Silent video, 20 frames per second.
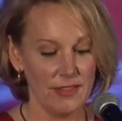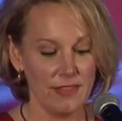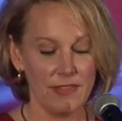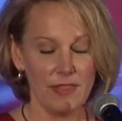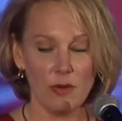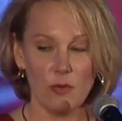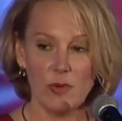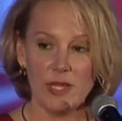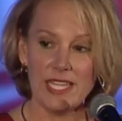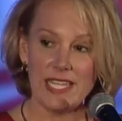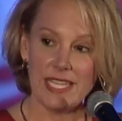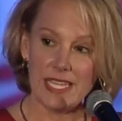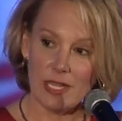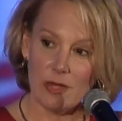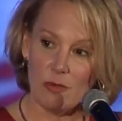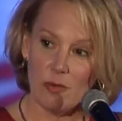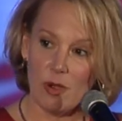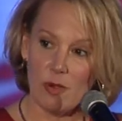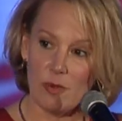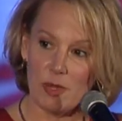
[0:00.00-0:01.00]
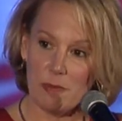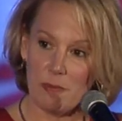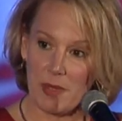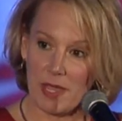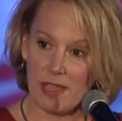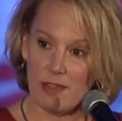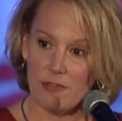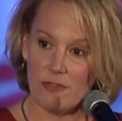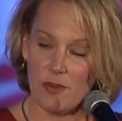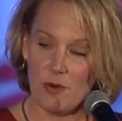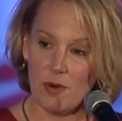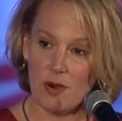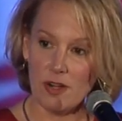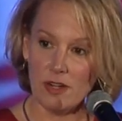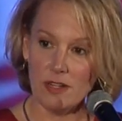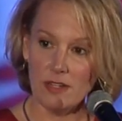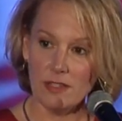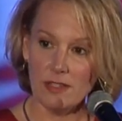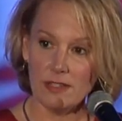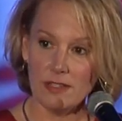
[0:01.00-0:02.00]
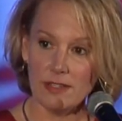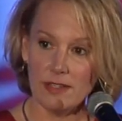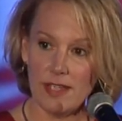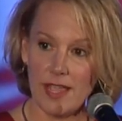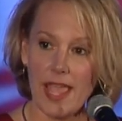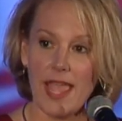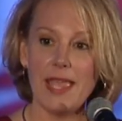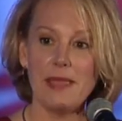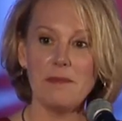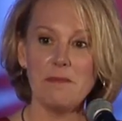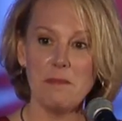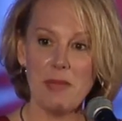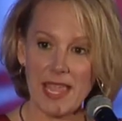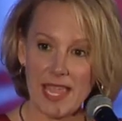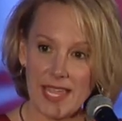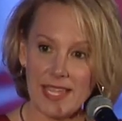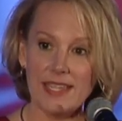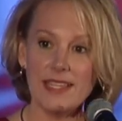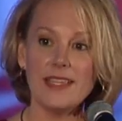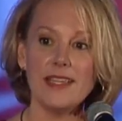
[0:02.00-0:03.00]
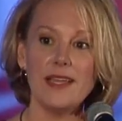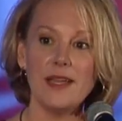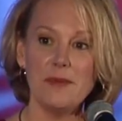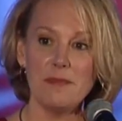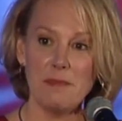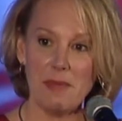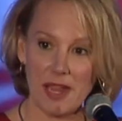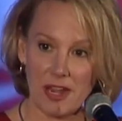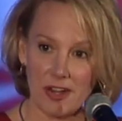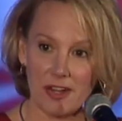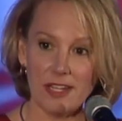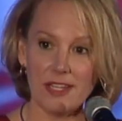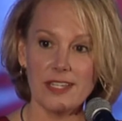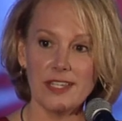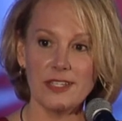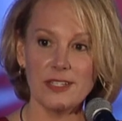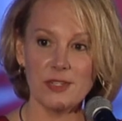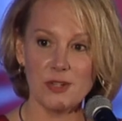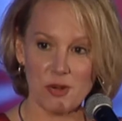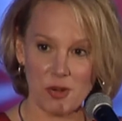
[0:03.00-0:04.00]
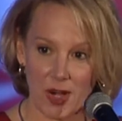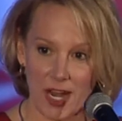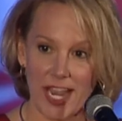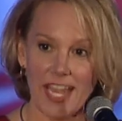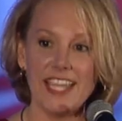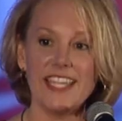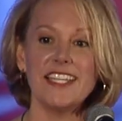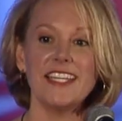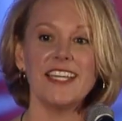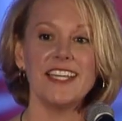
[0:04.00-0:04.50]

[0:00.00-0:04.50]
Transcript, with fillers: that we get what we pay for and make America great